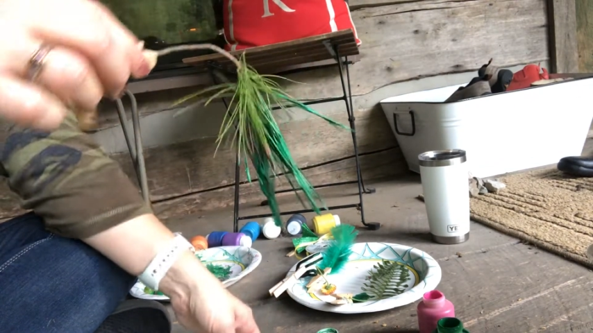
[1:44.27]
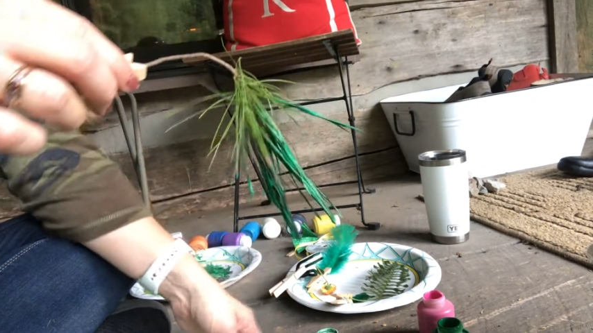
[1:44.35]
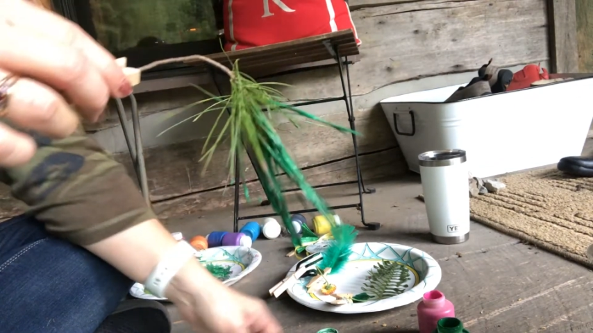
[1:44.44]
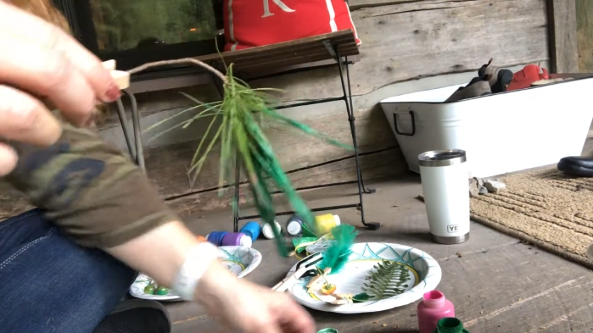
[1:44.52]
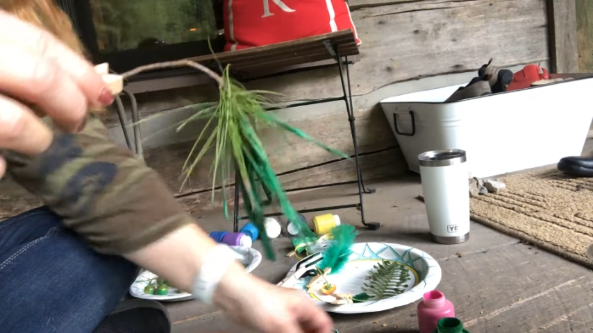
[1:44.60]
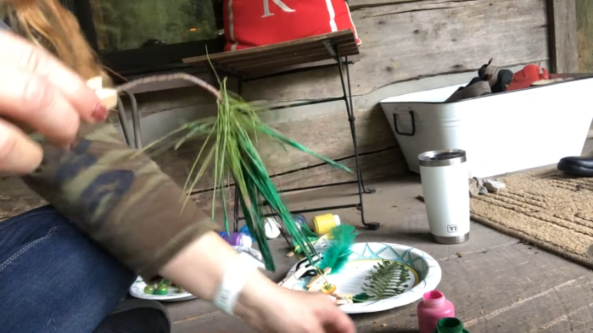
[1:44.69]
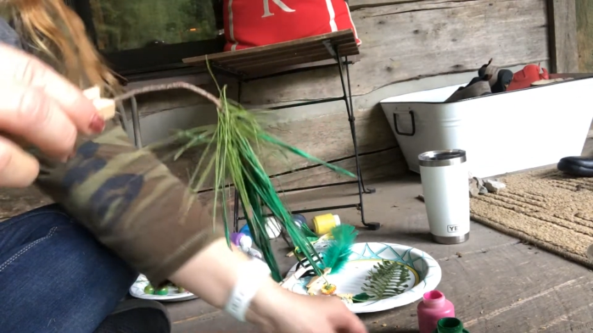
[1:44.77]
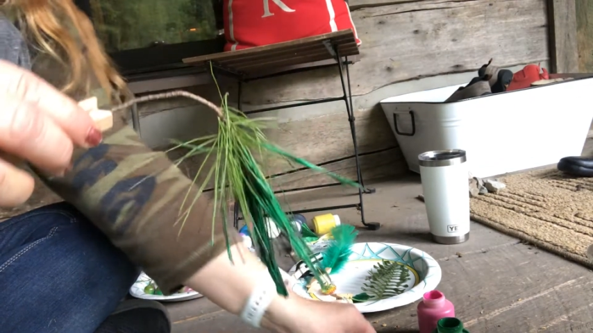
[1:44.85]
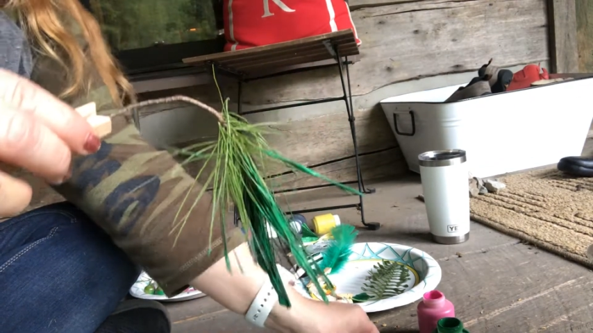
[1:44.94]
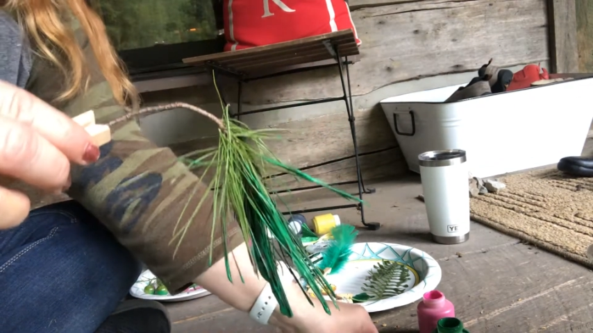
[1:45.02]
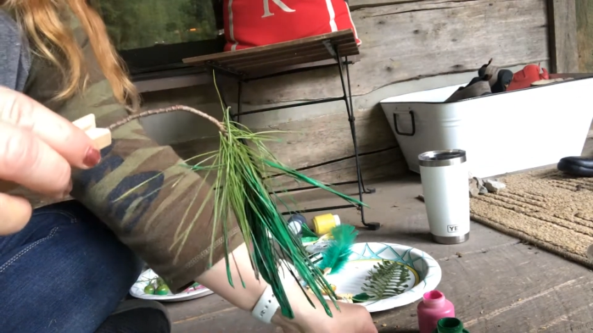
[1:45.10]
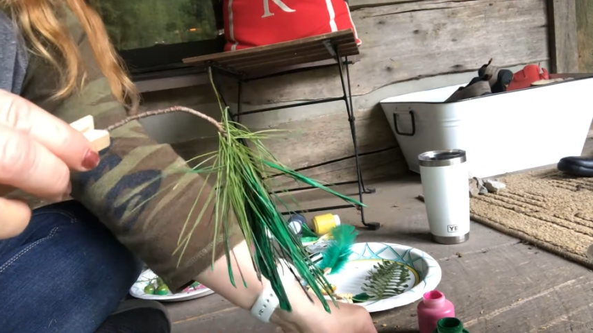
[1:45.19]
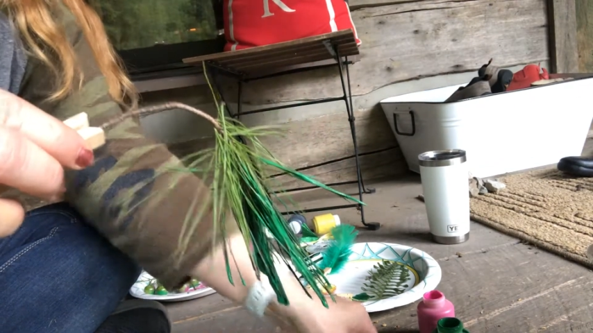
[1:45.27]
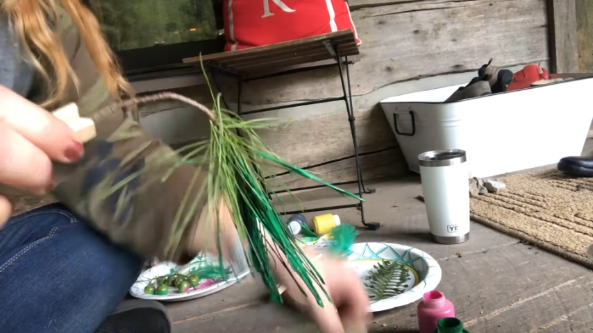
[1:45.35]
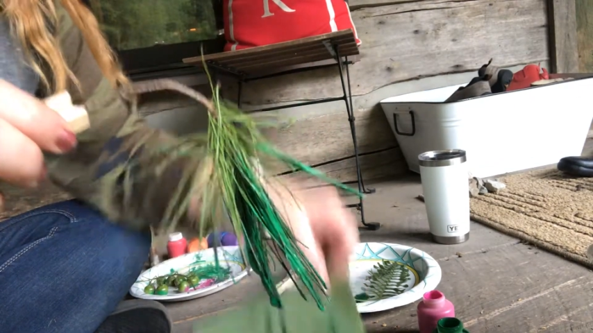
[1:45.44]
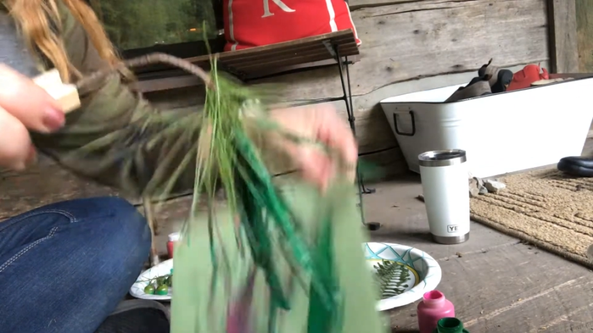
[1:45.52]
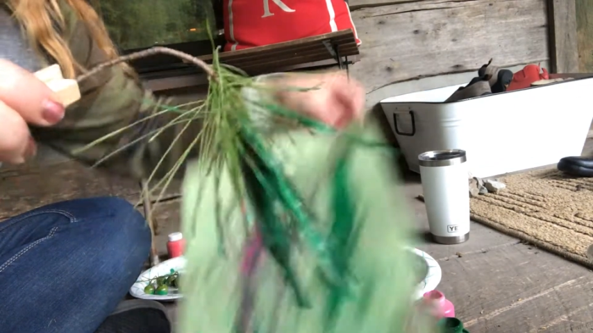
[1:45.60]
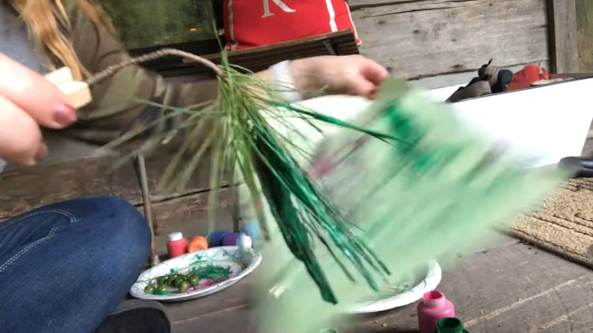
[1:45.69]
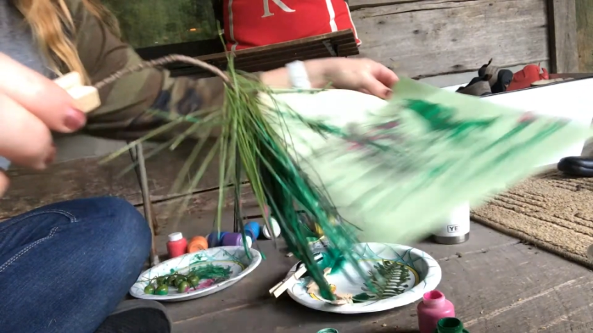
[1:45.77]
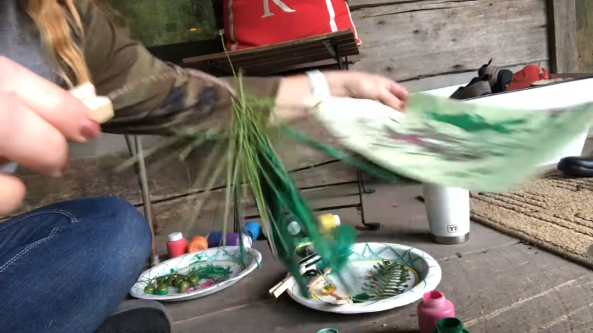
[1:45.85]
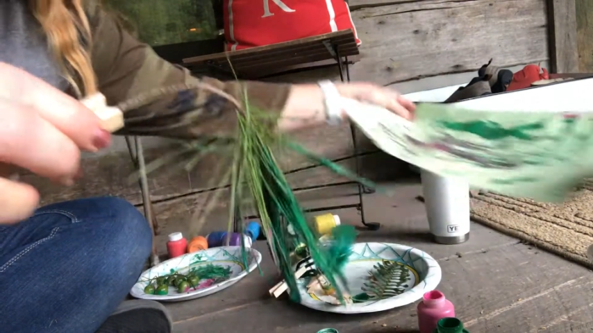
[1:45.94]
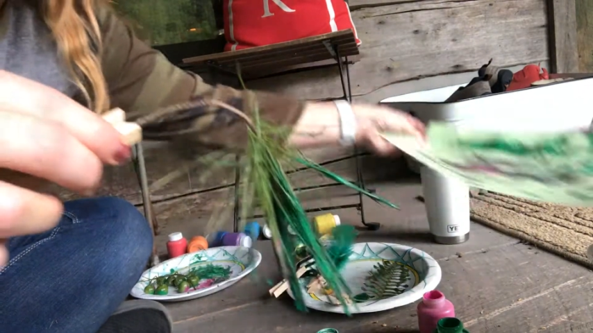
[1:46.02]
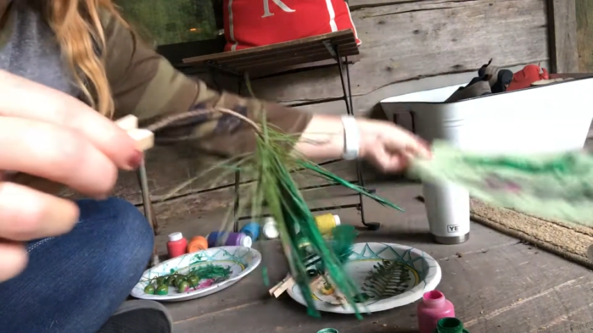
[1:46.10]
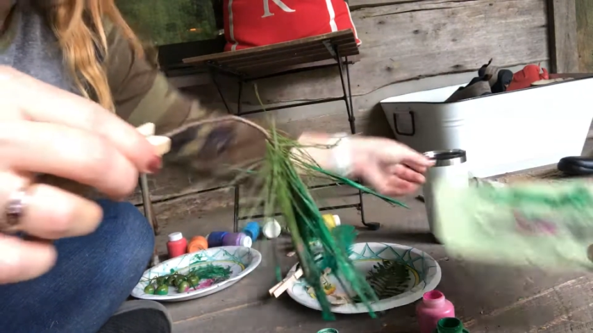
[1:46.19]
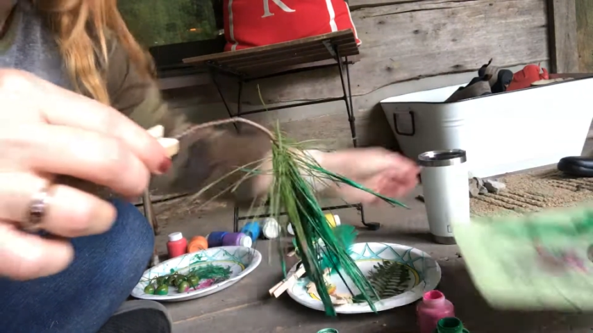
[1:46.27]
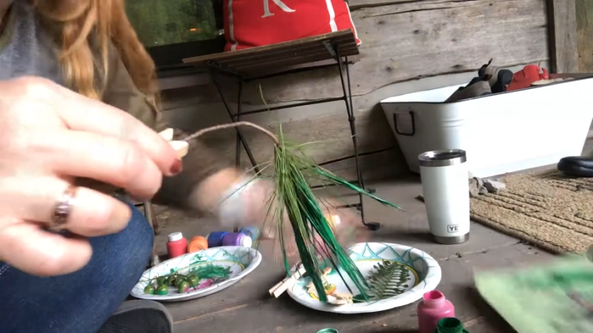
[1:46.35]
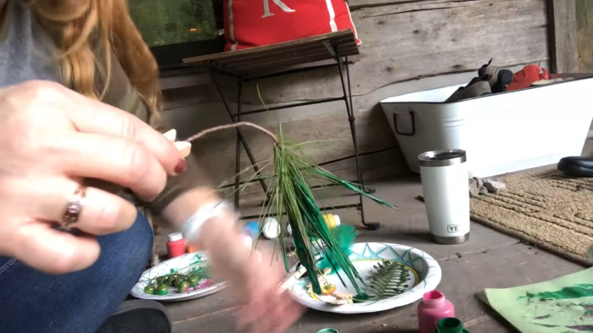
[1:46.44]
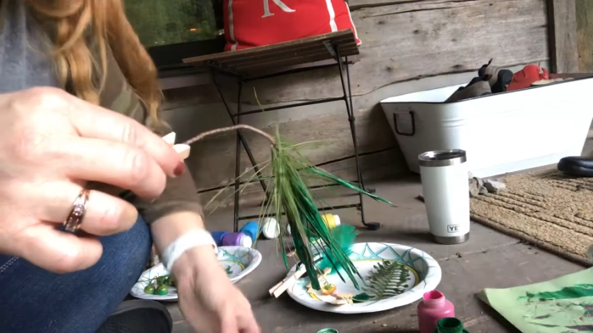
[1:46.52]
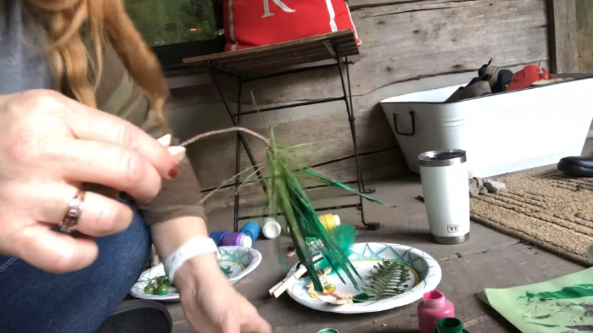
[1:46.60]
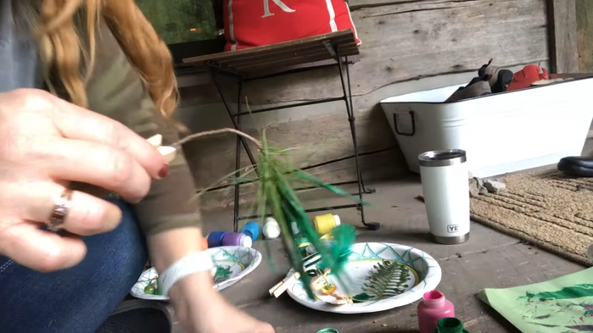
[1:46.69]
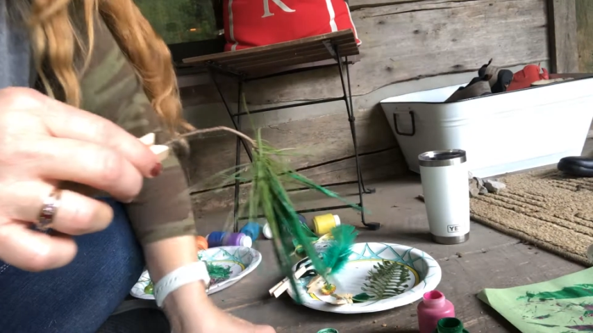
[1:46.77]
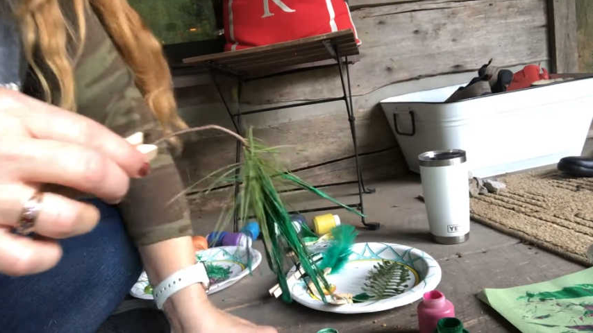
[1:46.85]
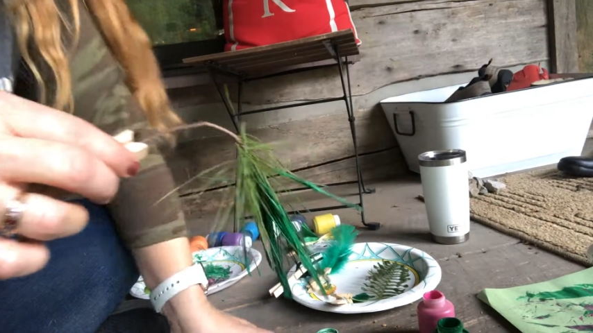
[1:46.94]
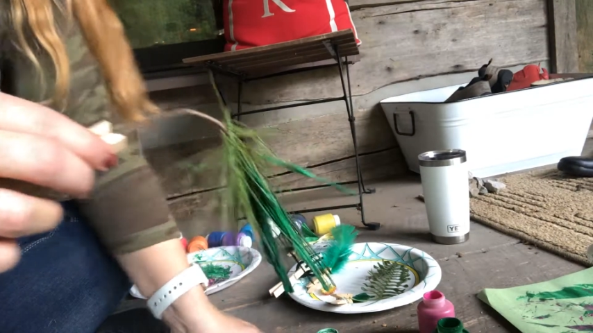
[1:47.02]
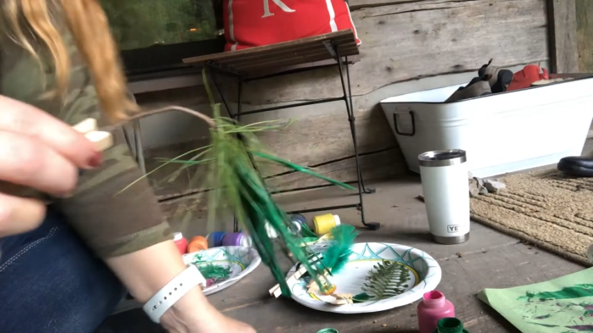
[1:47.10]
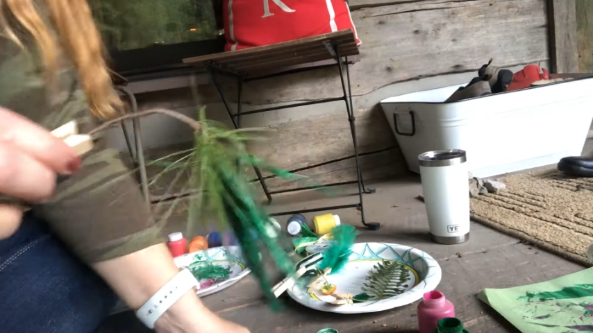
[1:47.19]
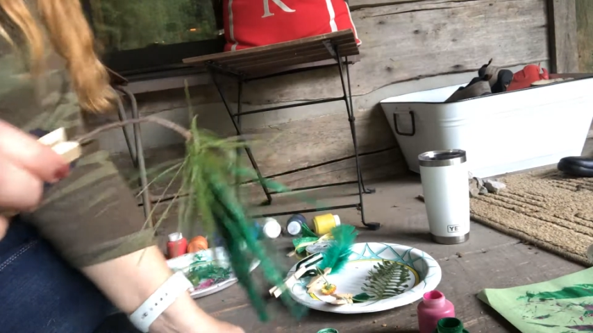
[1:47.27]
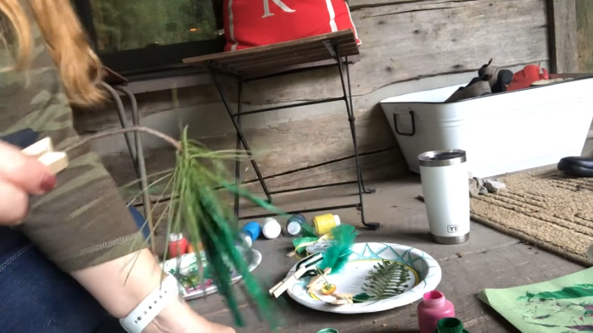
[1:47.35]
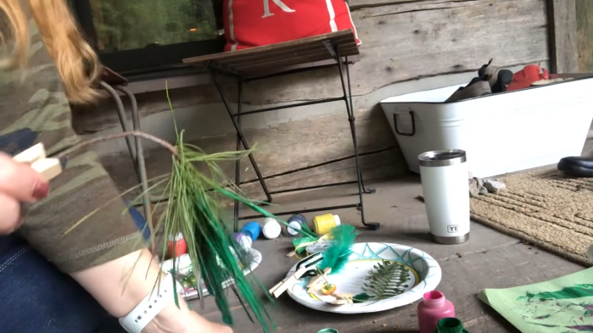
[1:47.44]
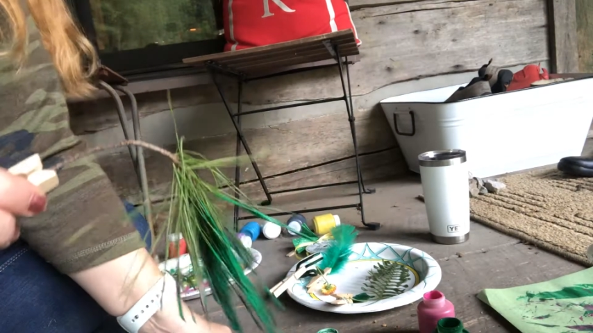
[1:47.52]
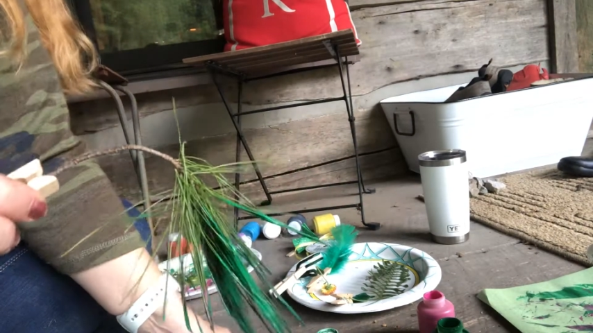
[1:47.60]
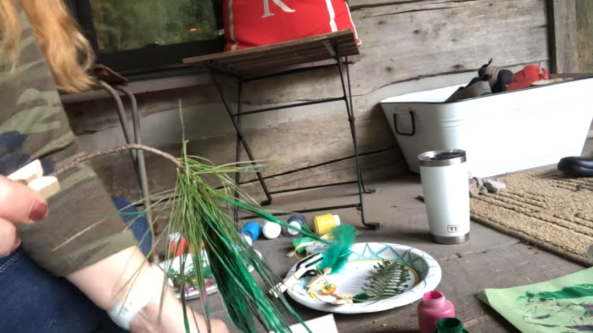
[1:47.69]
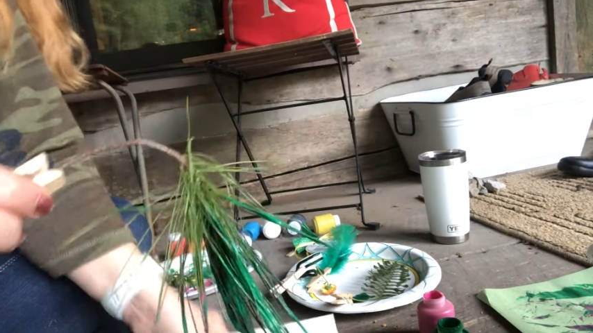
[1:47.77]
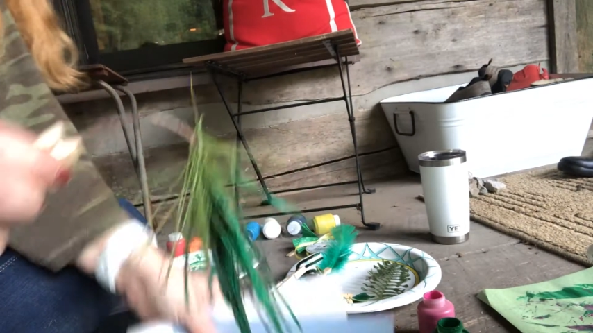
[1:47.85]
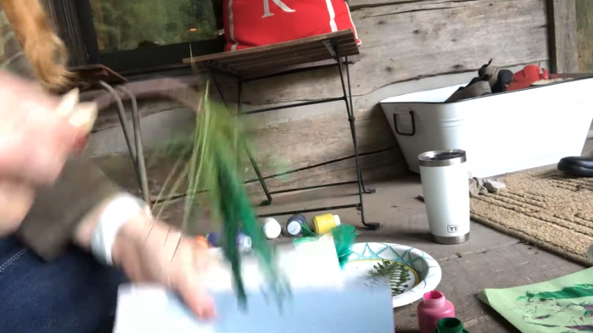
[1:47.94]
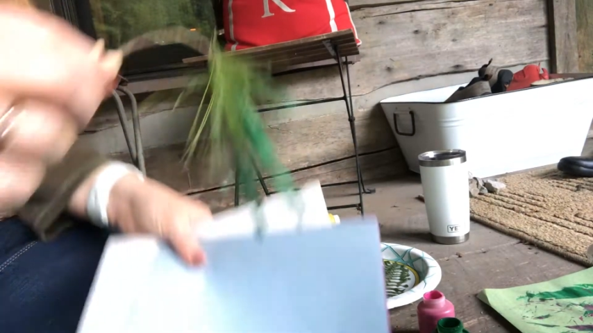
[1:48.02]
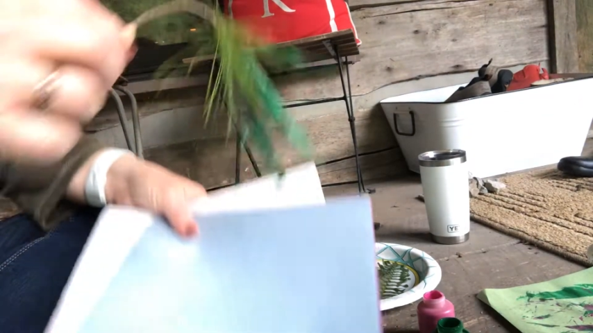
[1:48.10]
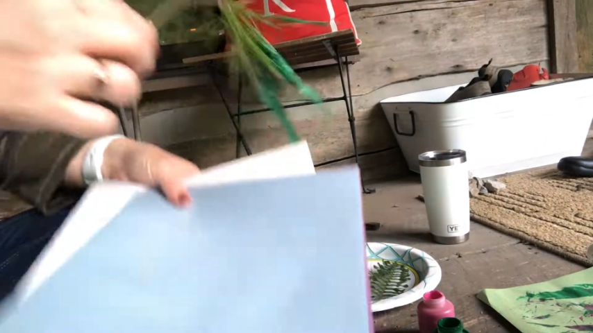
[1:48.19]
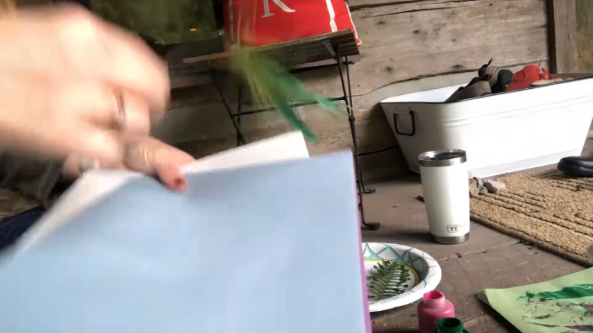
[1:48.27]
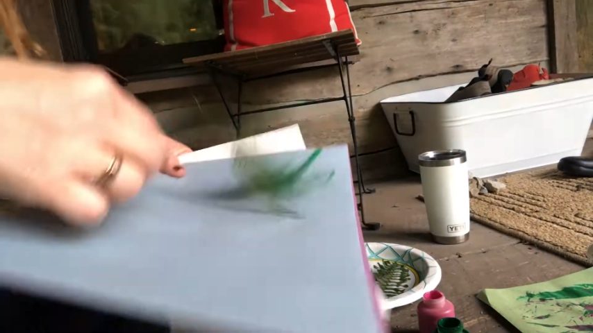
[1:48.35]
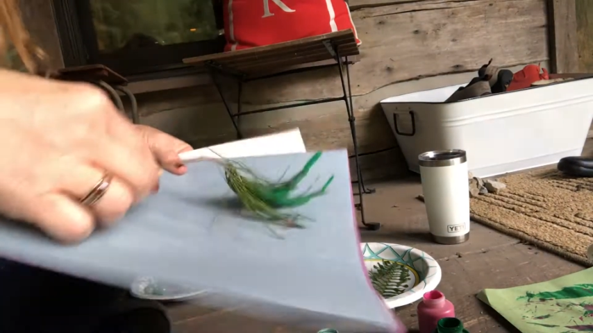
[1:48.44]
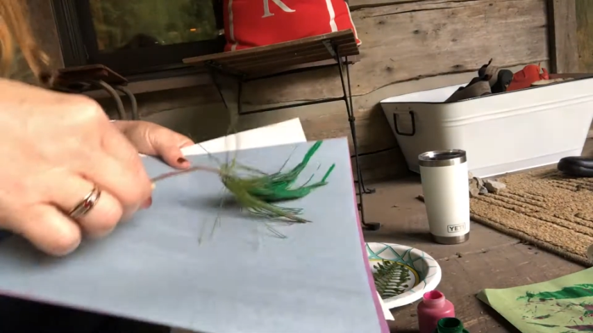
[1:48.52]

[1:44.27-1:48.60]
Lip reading: [unreadable: no face in view]